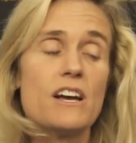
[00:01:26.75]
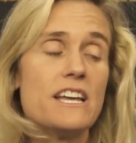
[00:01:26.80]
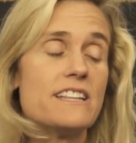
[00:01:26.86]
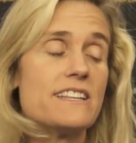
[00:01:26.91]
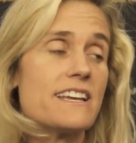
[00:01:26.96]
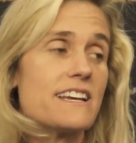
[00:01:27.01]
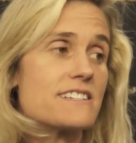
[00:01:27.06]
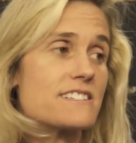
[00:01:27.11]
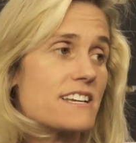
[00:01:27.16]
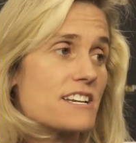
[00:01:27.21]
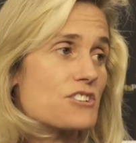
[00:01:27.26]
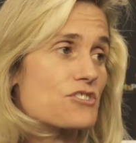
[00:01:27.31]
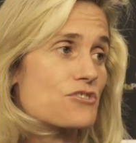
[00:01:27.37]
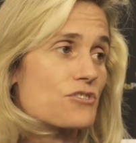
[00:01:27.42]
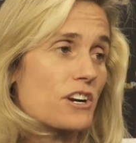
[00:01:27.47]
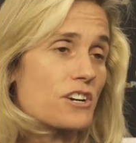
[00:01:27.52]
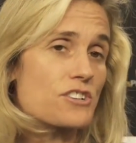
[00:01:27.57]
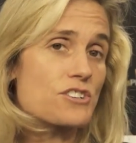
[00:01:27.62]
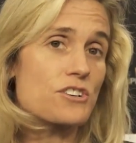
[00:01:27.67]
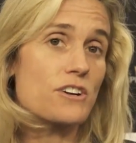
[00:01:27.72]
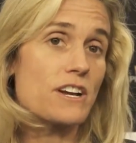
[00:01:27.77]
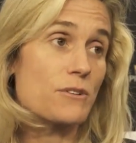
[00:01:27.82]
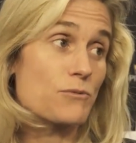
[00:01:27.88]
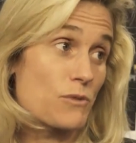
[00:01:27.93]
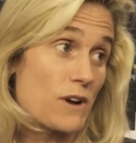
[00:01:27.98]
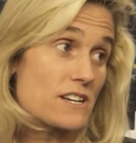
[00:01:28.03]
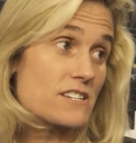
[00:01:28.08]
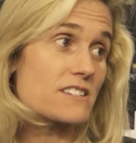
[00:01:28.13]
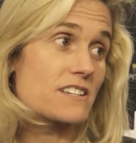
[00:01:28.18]
in the NCAA structure,
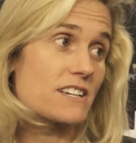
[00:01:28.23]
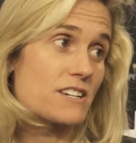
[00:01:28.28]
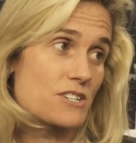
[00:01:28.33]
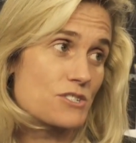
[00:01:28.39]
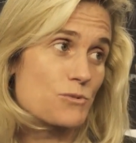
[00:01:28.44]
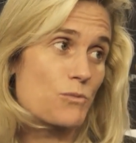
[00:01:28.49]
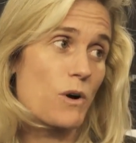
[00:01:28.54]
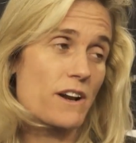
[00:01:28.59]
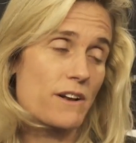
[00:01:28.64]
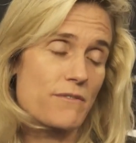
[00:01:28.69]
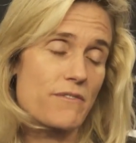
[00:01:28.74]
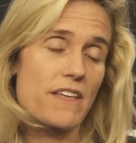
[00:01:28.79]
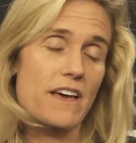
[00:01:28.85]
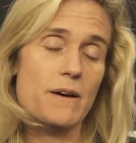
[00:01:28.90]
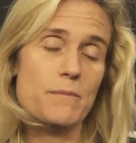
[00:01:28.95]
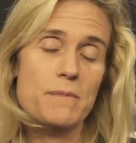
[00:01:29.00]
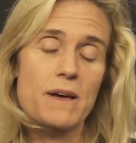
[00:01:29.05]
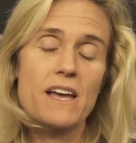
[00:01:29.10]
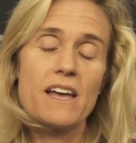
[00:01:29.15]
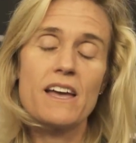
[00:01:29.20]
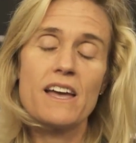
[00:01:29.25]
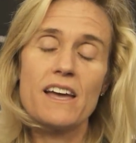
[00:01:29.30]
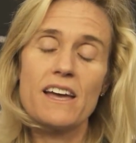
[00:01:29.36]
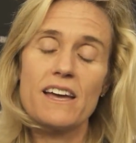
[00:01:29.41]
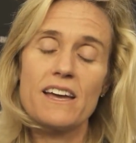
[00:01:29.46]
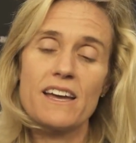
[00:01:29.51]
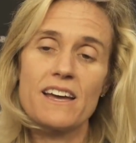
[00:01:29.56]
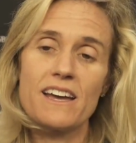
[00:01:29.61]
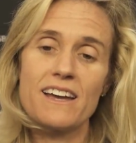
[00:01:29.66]
and wrestling is one of them.
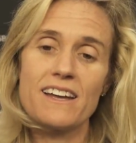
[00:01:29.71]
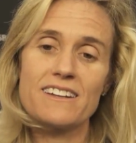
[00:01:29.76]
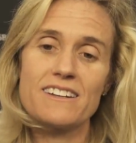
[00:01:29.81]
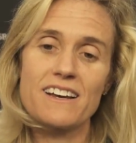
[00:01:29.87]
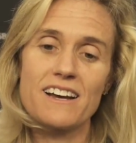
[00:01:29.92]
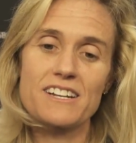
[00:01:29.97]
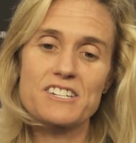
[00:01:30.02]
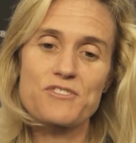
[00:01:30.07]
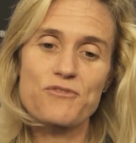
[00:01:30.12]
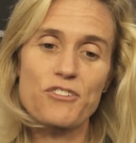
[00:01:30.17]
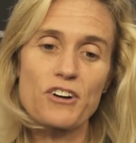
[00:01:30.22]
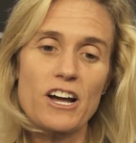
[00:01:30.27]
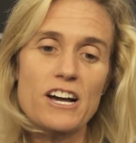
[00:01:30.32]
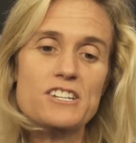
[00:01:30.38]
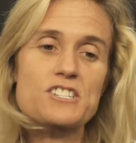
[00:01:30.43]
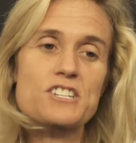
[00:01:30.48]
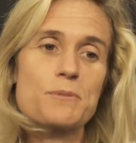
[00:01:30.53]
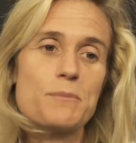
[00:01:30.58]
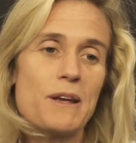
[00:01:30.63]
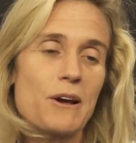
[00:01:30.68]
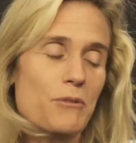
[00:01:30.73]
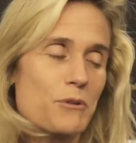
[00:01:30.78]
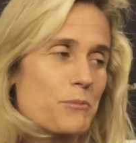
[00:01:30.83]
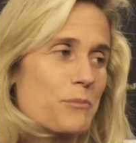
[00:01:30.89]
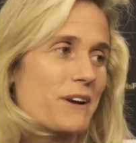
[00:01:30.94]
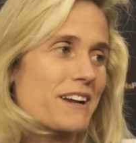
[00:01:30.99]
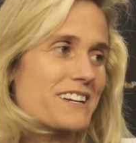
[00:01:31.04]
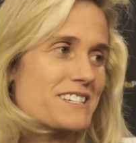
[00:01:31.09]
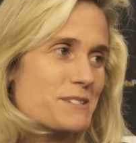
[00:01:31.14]
And for us to be able
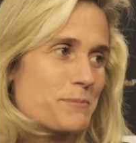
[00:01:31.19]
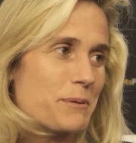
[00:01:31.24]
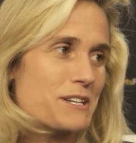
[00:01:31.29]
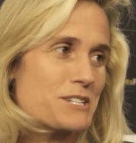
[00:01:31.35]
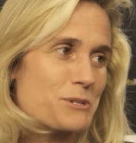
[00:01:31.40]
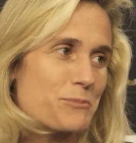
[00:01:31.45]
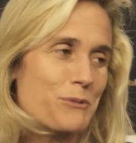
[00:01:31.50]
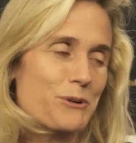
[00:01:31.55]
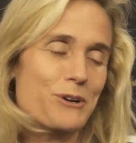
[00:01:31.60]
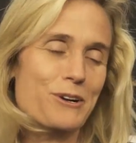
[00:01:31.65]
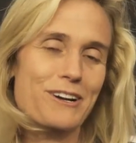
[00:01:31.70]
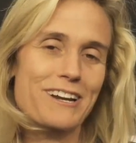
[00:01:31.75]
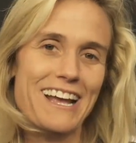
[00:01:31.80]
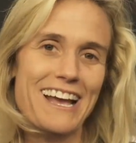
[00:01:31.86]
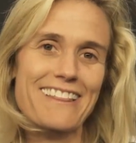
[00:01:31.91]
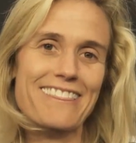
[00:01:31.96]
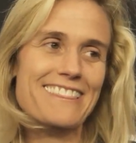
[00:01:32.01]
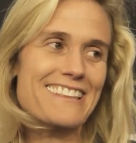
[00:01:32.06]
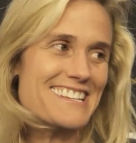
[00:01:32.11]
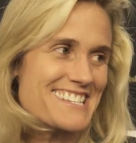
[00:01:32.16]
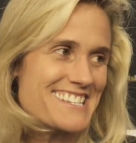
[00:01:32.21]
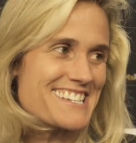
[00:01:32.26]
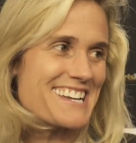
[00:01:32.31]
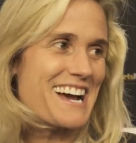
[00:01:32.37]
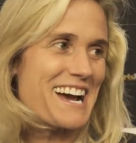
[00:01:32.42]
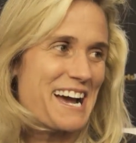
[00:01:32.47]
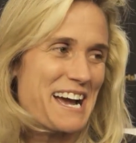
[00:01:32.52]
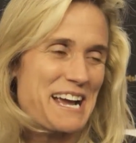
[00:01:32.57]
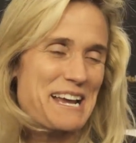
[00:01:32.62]
to bring it to Pittsburgh at this
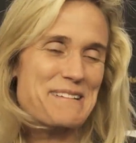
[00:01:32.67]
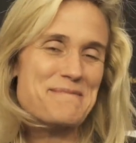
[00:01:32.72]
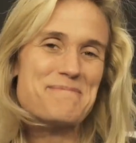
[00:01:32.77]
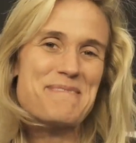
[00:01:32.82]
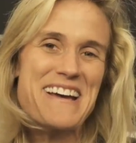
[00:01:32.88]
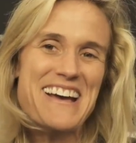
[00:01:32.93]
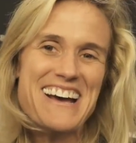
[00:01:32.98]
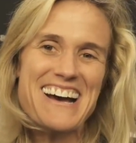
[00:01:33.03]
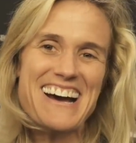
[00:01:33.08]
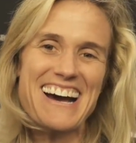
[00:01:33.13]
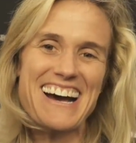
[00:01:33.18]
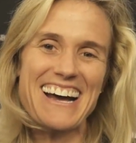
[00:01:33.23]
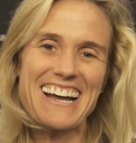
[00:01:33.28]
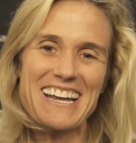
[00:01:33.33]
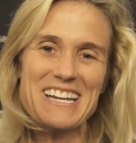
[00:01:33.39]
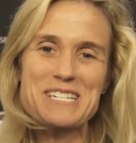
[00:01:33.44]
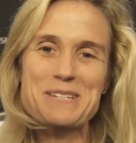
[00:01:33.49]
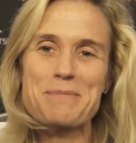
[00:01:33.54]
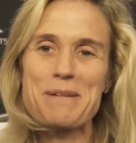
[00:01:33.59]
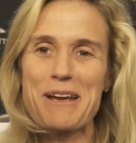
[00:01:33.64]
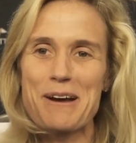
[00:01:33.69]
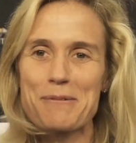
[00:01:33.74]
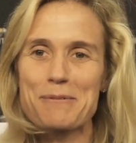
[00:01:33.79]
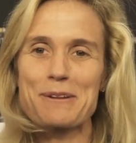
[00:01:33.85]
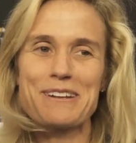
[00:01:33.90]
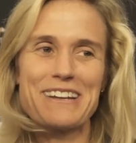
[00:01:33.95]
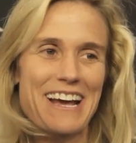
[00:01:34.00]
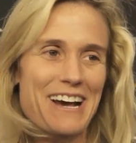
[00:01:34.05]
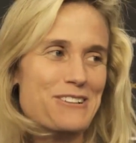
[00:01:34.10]
time and to be
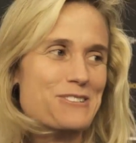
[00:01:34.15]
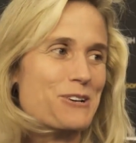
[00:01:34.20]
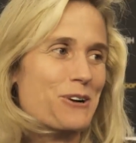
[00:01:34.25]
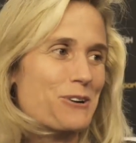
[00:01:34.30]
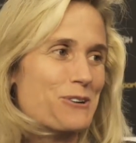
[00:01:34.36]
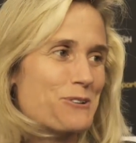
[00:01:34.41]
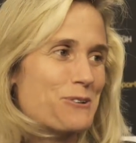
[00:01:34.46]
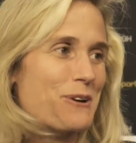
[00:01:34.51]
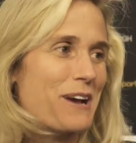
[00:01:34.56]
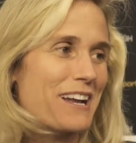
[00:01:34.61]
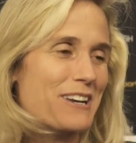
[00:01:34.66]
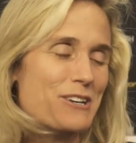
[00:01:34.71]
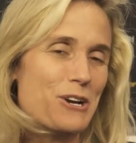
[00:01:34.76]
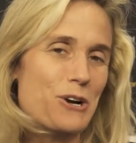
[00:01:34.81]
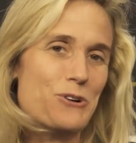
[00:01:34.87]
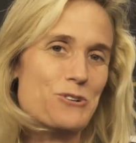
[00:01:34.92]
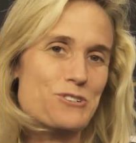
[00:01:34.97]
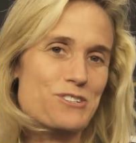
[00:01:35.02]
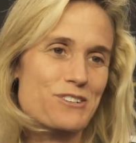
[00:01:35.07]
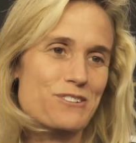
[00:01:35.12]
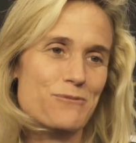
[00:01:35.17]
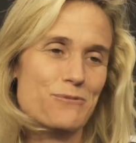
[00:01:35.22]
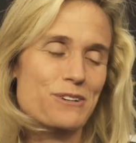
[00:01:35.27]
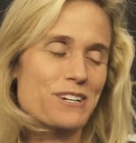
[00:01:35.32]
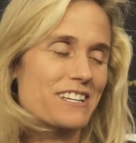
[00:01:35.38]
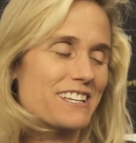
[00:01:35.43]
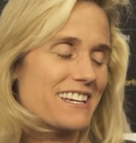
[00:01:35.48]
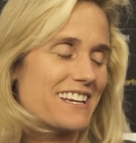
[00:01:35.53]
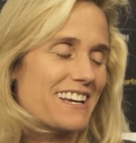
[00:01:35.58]
able to announce our new head coach
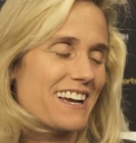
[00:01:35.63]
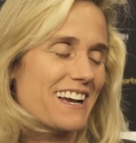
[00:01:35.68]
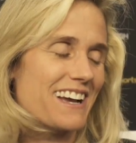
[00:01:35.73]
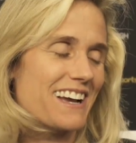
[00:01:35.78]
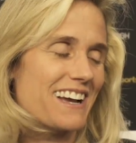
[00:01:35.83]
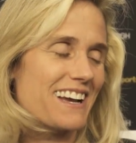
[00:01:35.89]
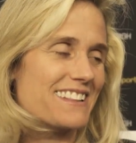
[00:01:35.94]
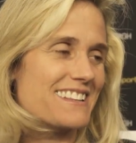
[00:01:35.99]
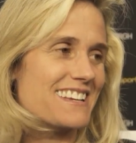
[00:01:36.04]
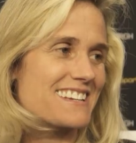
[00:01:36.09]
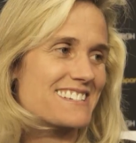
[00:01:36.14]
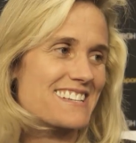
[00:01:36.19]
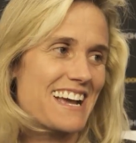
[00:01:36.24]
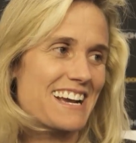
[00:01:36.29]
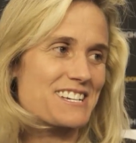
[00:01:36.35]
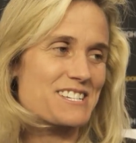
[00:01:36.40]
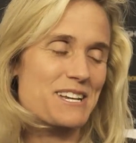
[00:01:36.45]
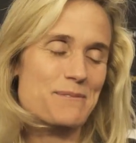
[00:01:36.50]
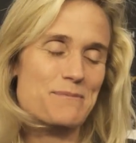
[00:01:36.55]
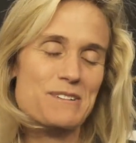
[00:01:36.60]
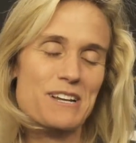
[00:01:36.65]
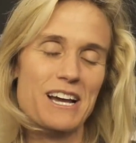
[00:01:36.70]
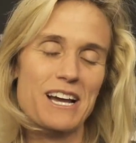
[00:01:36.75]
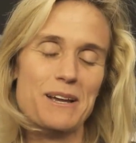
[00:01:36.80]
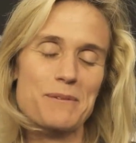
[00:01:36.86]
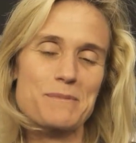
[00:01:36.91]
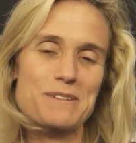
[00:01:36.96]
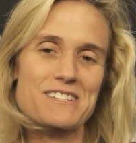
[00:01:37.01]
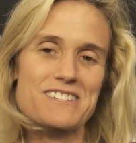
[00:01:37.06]
really at the exact same
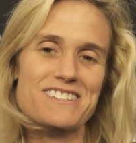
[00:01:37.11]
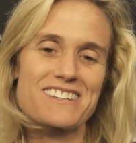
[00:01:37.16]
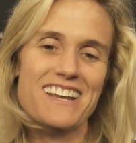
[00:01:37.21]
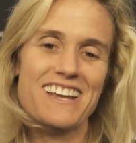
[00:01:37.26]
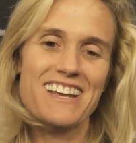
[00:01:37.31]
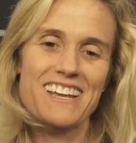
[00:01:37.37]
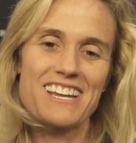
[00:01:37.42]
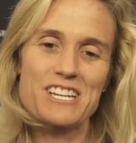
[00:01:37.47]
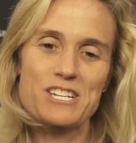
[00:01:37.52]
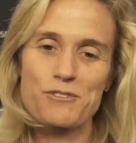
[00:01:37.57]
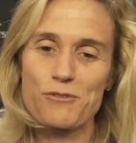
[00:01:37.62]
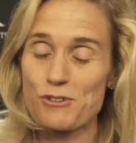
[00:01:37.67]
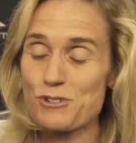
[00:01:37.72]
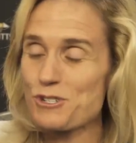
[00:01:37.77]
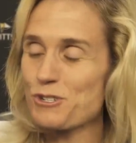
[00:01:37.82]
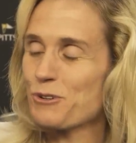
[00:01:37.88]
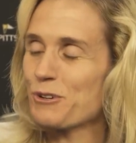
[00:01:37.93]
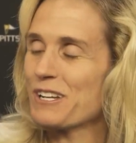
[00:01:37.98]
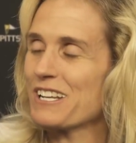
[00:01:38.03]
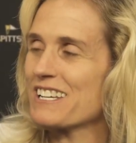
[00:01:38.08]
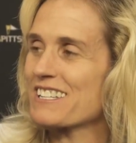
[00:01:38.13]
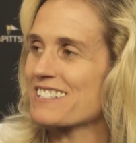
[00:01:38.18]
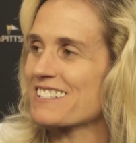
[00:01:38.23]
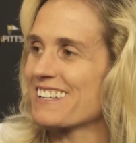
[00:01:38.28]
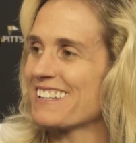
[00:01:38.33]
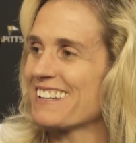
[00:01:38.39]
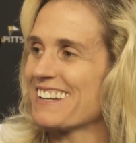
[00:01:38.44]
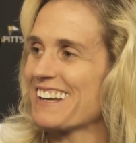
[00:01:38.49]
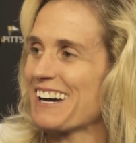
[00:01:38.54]
time is
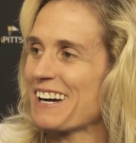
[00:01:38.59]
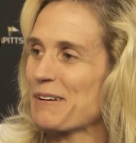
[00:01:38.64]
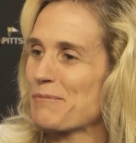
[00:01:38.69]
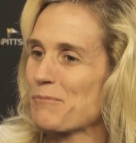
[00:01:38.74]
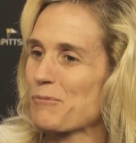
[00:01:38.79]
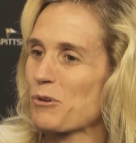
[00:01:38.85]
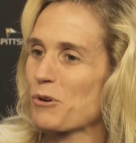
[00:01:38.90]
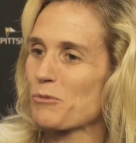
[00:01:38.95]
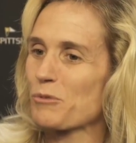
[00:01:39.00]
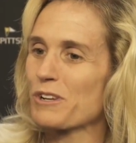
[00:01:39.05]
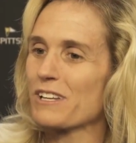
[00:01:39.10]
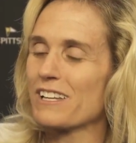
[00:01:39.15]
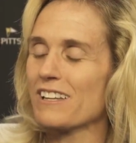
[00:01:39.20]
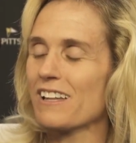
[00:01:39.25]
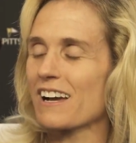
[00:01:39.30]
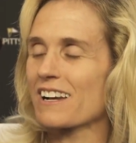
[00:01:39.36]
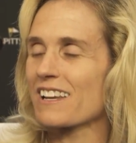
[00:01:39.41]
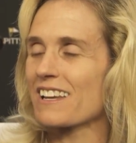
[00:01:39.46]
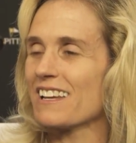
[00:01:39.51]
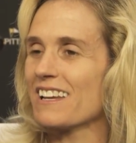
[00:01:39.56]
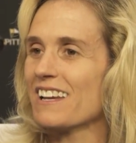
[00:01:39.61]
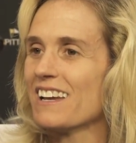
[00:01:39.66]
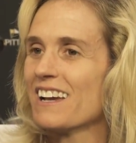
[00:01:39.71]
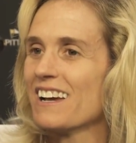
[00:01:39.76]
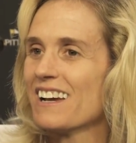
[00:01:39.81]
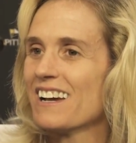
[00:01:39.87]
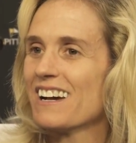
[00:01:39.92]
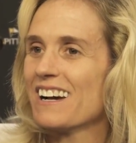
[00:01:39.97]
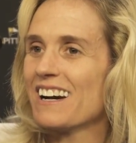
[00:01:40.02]
fortuitous, and we're really lucky.
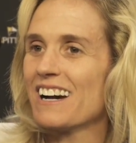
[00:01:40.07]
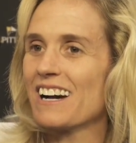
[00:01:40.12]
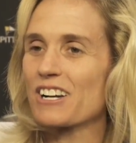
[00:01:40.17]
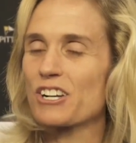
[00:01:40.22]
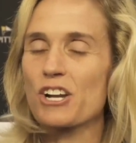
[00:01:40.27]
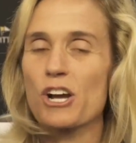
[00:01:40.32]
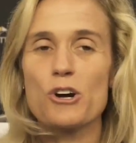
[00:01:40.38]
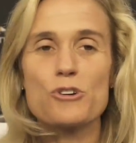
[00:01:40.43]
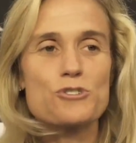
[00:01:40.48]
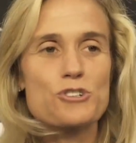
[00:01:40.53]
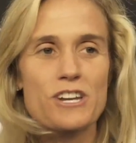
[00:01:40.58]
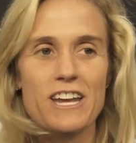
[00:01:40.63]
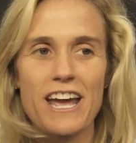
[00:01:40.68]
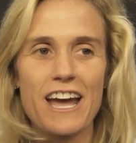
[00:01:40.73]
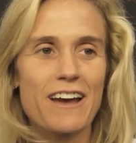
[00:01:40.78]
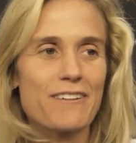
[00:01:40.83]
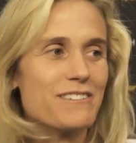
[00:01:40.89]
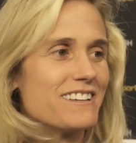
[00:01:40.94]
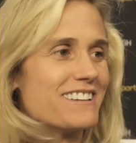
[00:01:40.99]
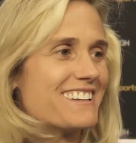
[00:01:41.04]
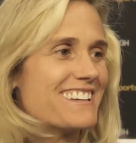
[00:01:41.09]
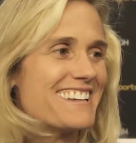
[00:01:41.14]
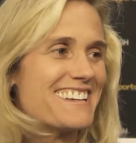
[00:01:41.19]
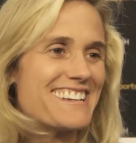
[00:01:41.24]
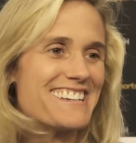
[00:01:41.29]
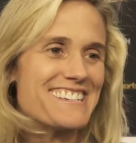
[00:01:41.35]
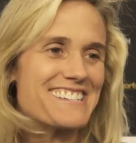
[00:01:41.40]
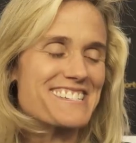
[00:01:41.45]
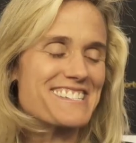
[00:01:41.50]
Coach Gavin
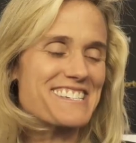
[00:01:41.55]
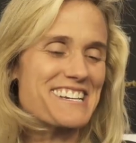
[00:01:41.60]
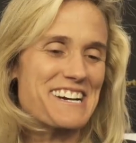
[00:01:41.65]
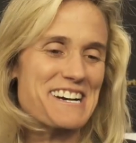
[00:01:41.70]
is,